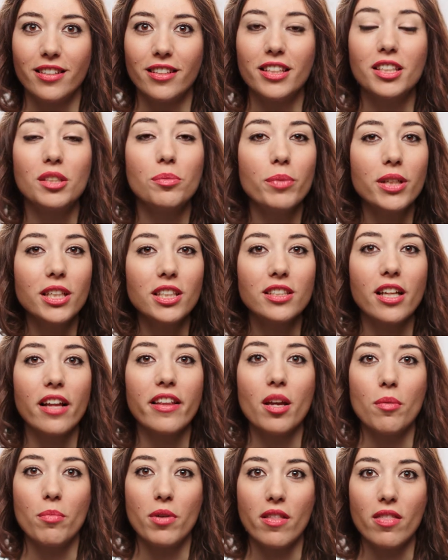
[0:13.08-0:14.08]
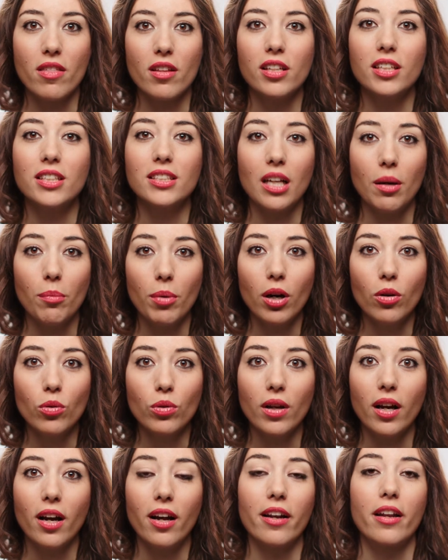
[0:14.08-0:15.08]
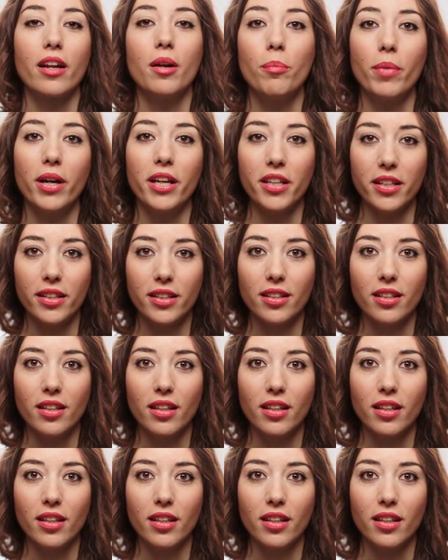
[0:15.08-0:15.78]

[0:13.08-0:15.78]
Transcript: This means that everything is about and run by it.